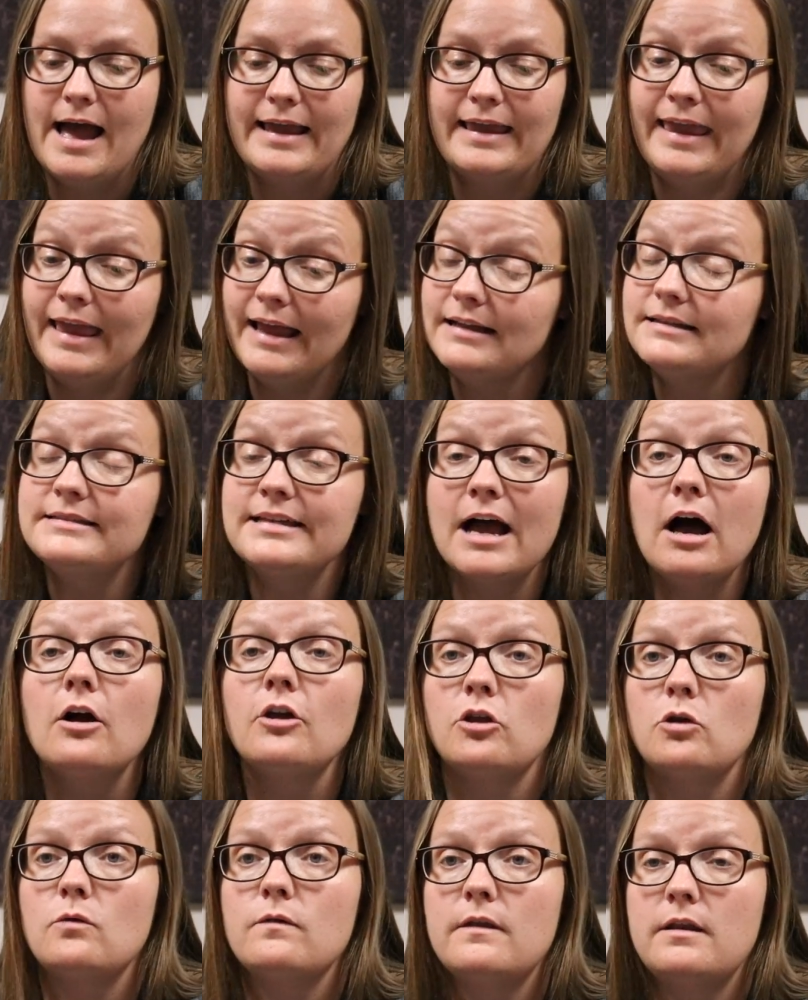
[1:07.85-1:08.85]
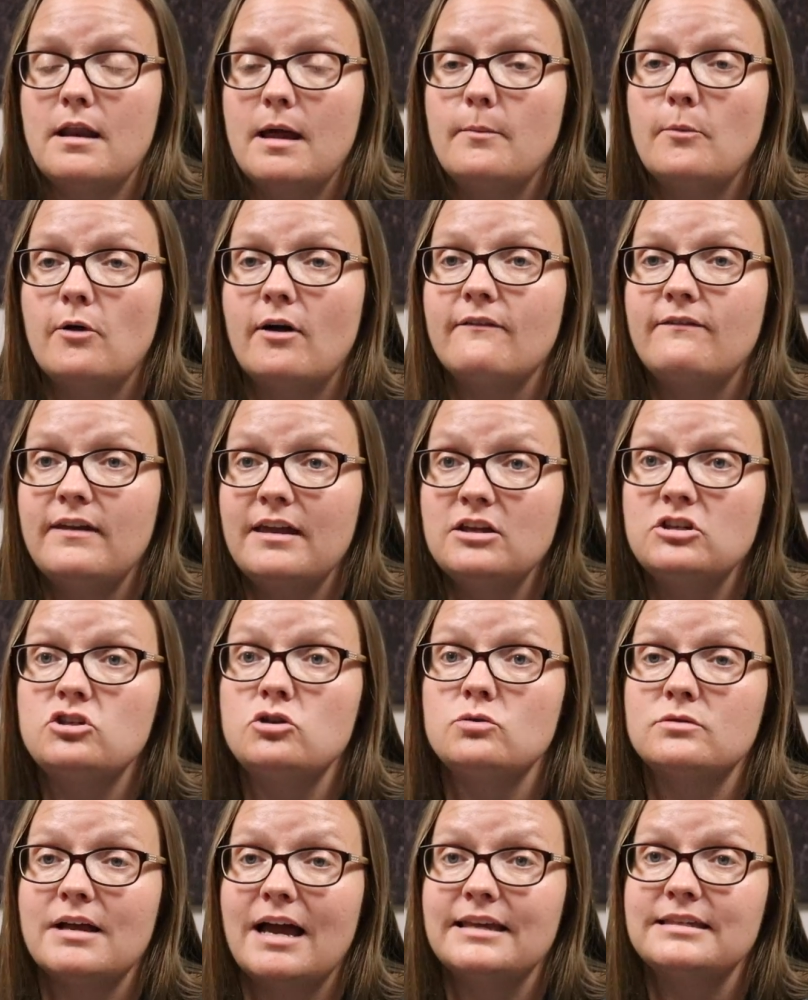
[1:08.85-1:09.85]
I can't tell you the number of
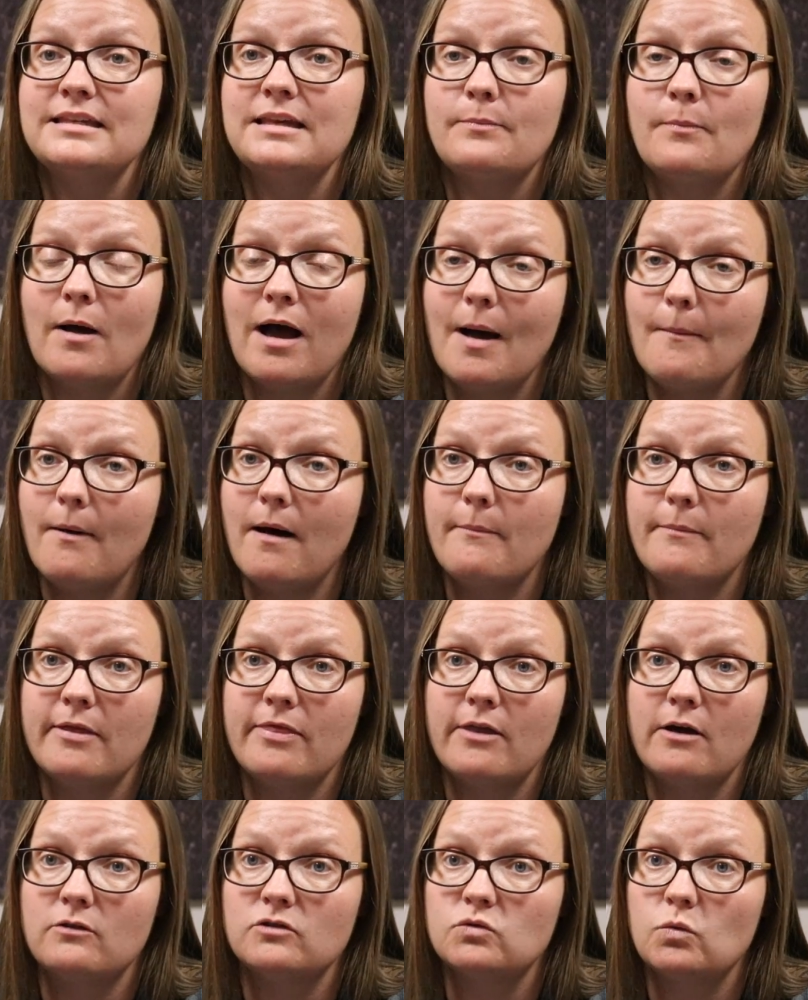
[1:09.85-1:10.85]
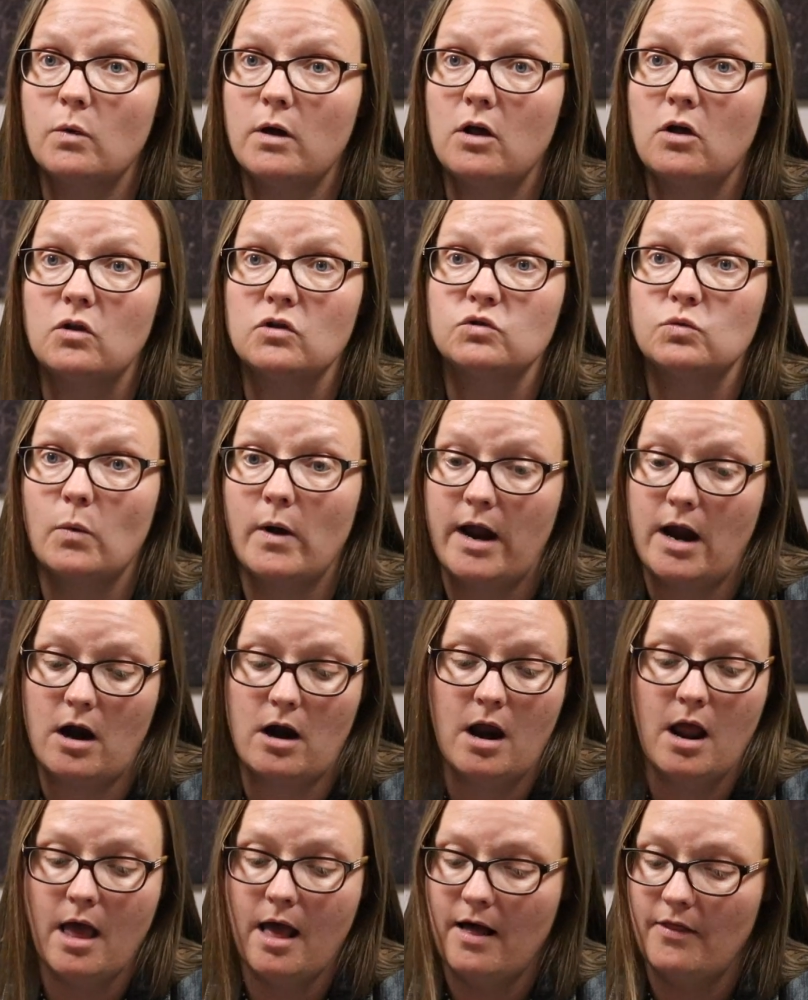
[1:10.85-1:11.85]
issues I see pop up in those wills
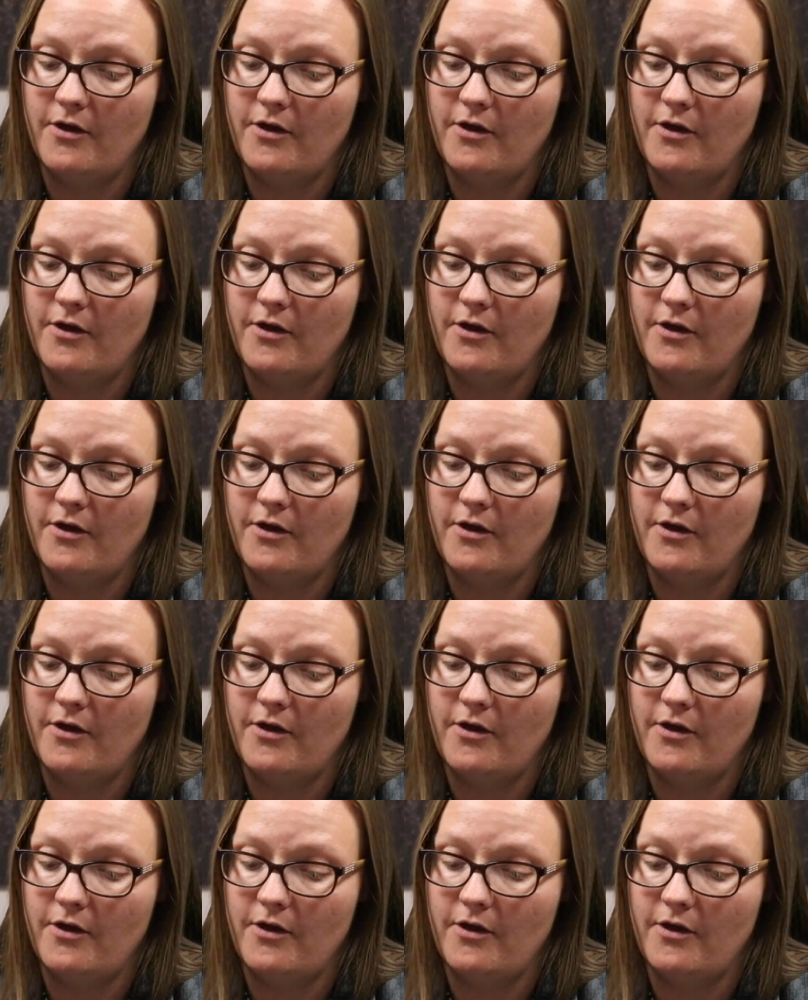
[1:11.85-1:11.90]
where